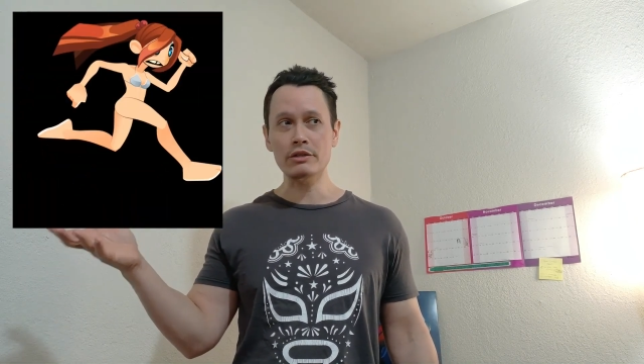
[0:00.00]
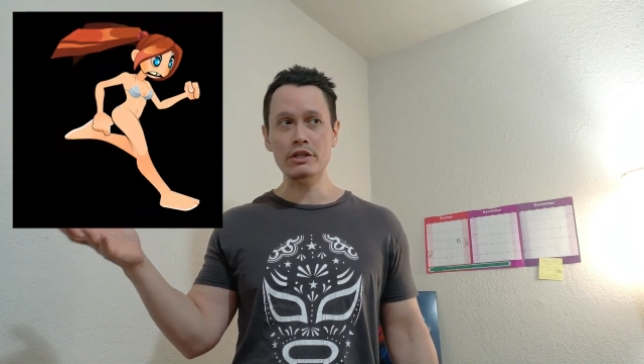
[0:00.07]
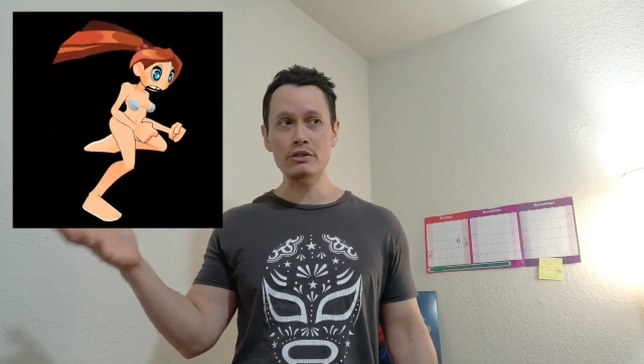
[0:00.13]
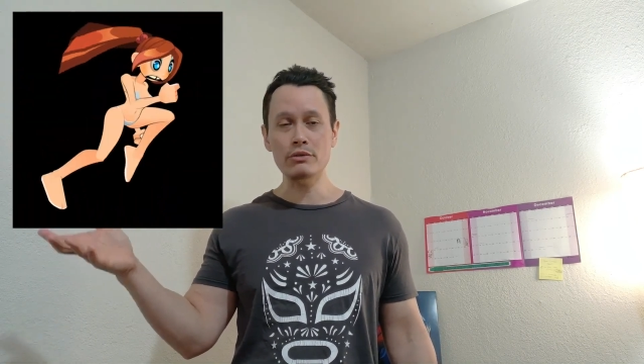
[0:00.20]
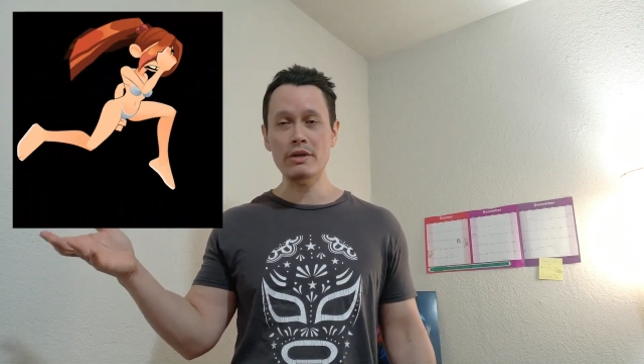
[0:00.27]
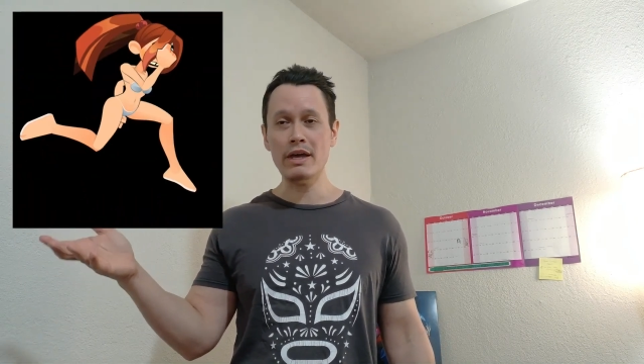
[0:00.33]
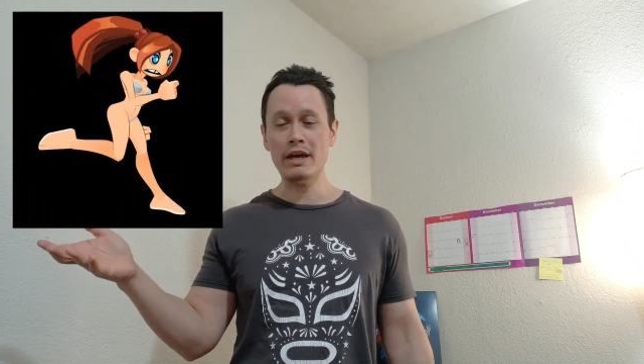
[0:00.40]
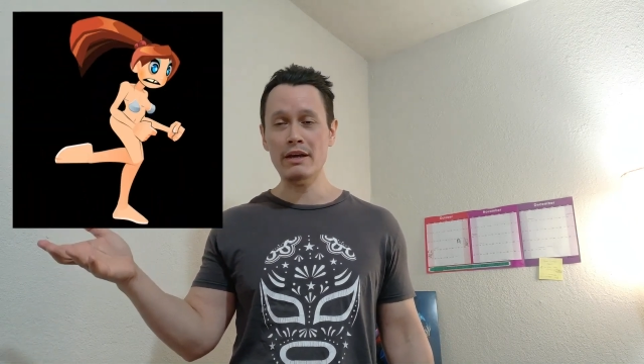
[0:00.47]

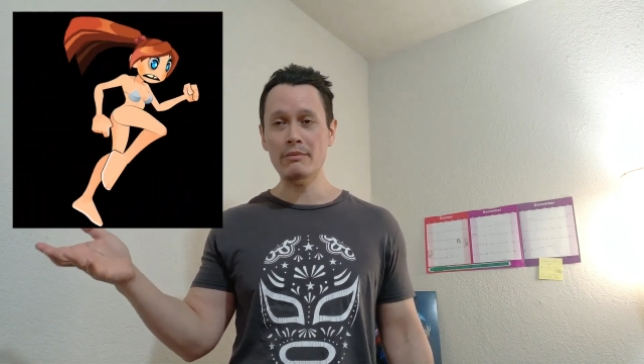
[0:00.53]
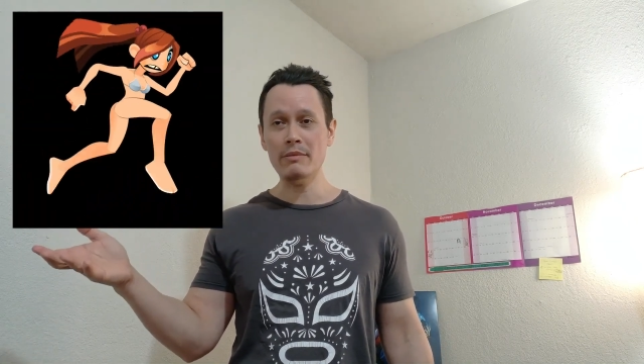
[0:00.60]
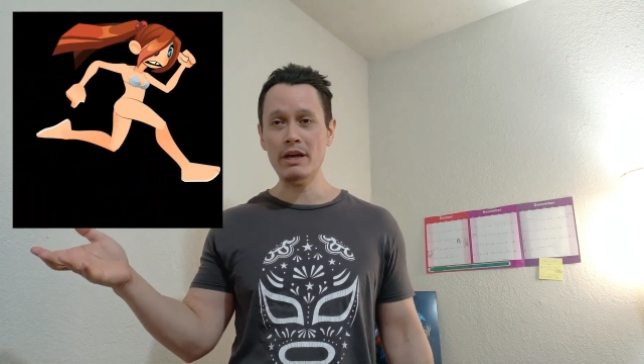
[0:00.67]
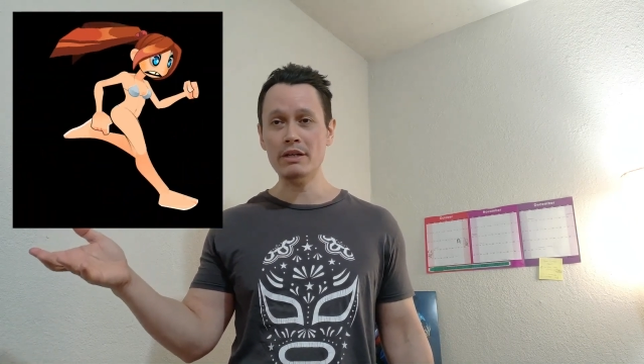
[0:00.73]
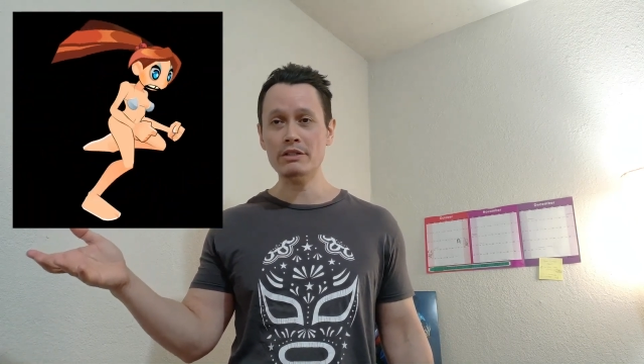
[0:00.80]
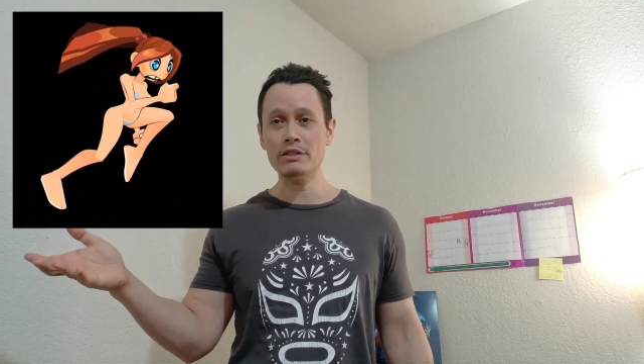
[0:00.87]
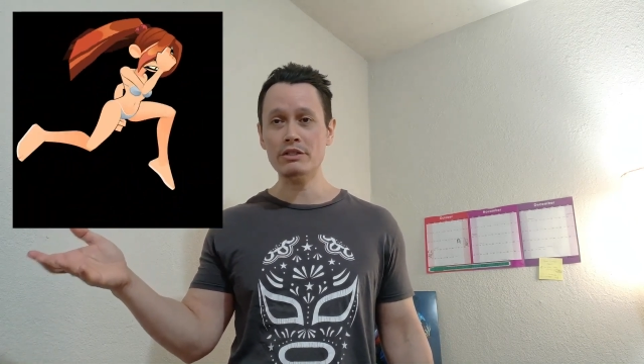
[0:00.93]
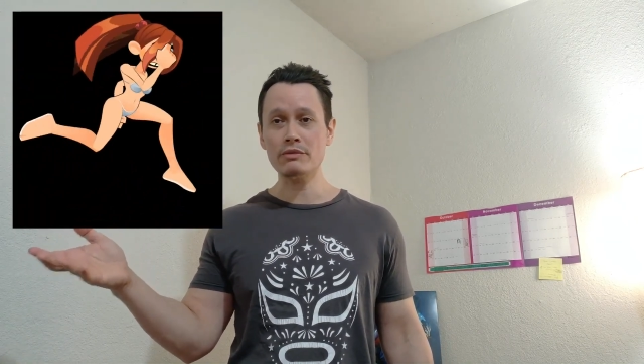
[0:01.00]
do the
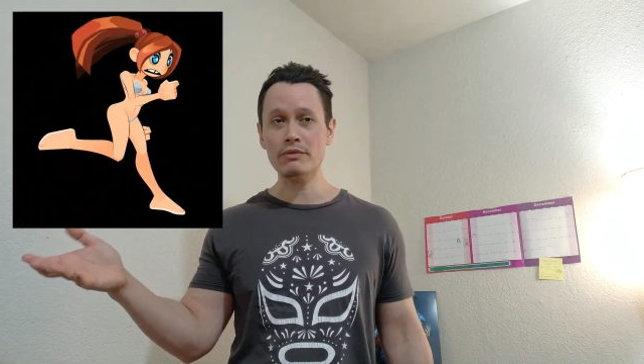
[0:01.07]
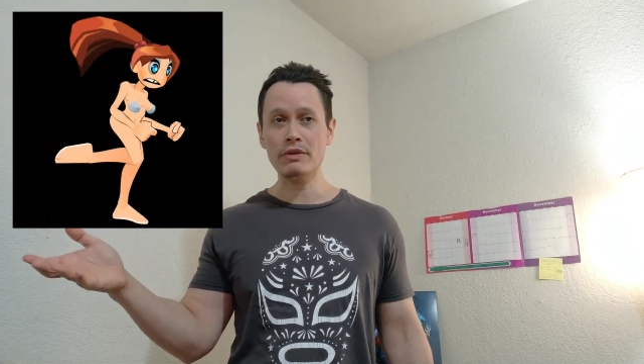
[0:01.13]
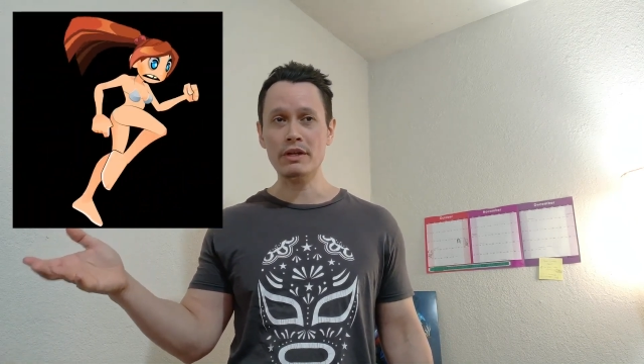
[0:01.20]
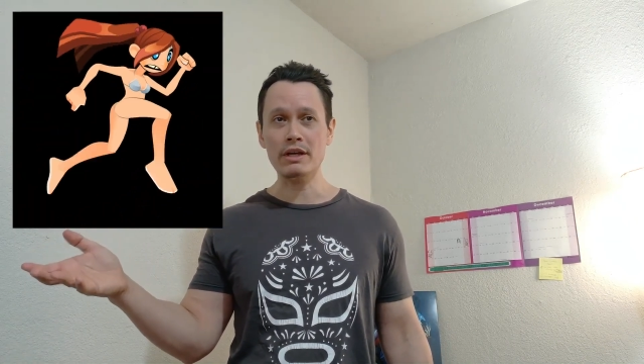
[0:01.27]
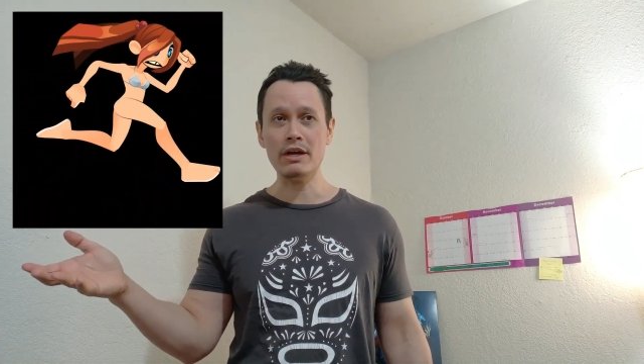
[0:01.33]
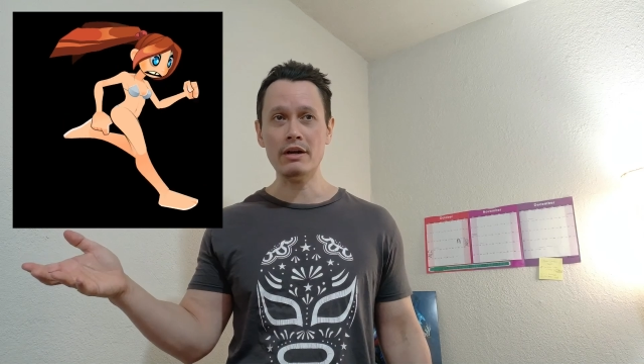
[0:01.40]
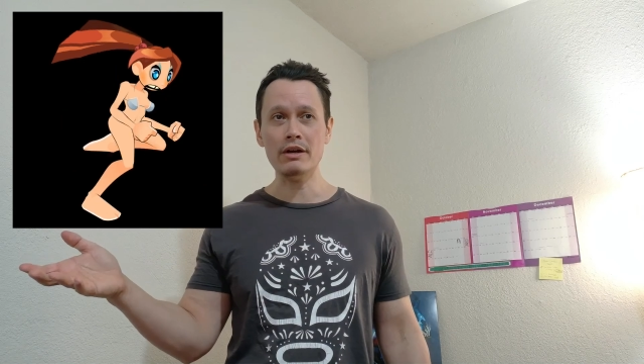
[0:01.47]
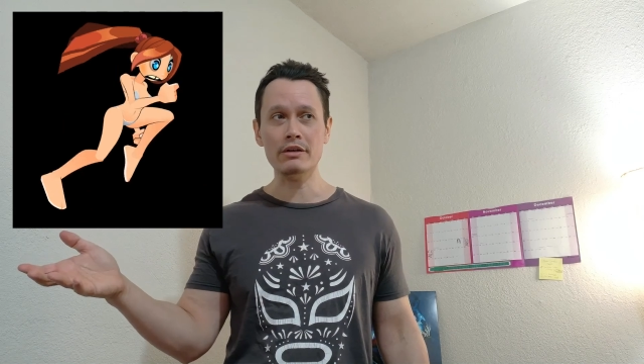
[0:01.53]
animations for the
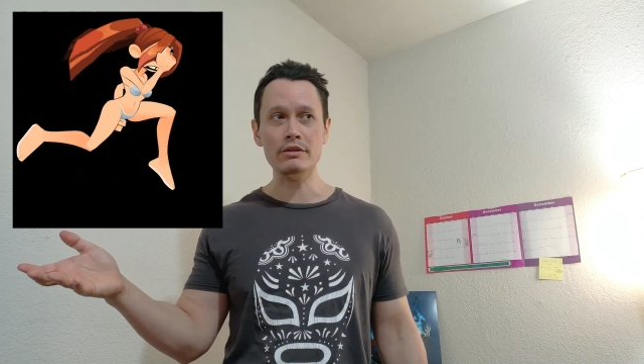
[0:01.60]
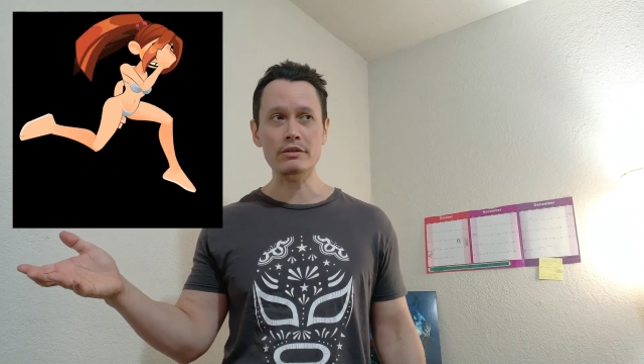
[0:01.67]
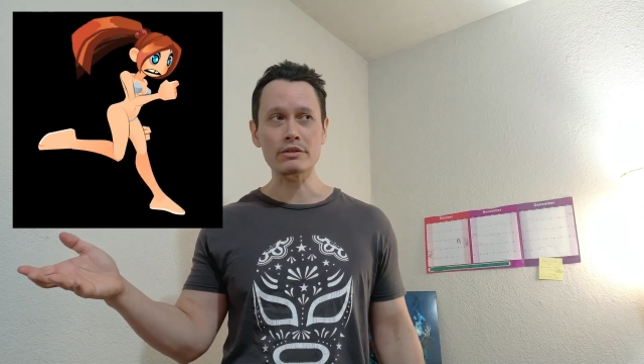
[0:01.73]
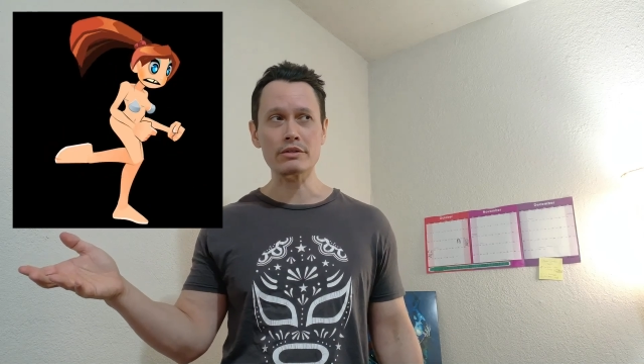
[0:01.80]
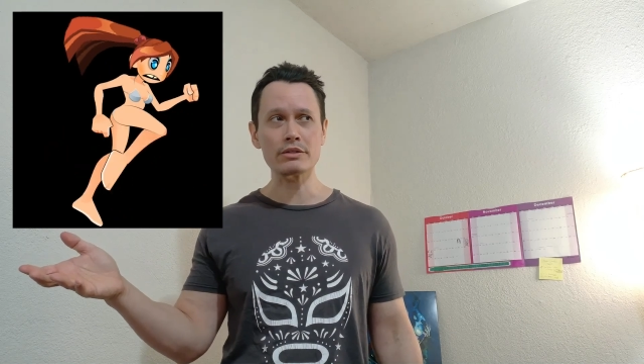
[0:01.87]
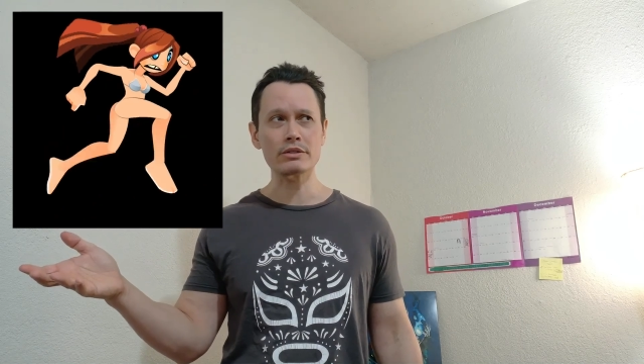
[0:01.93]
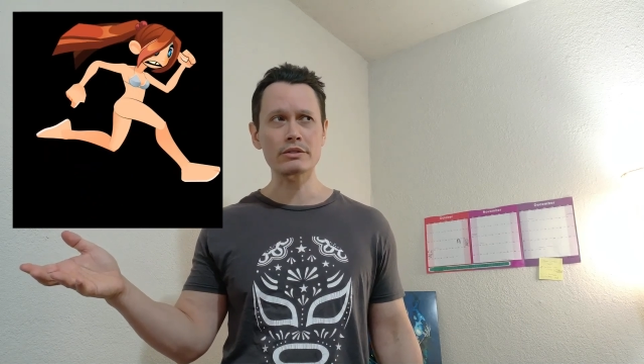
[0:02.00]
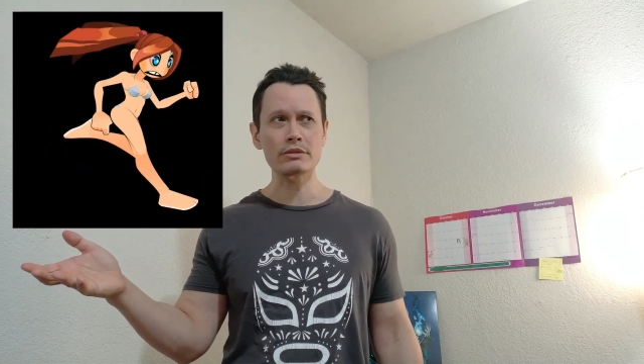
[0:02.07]

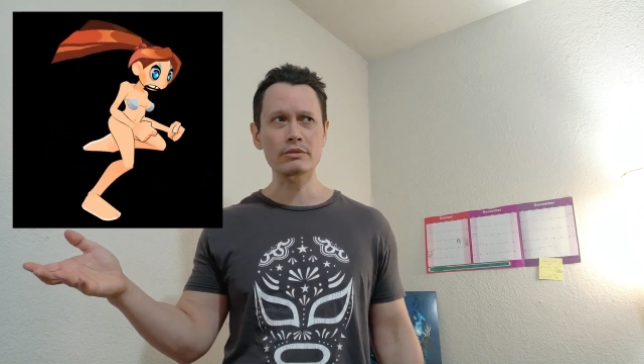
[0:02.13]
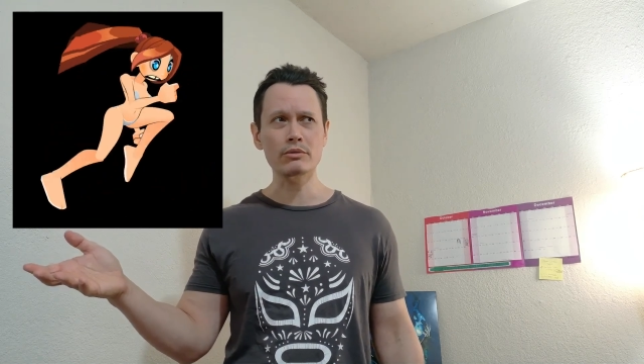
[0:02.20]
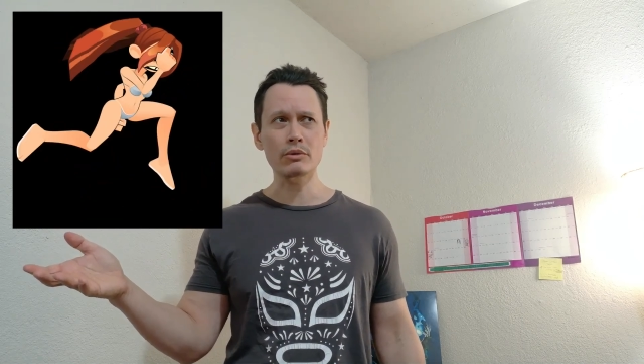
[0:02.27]
characters.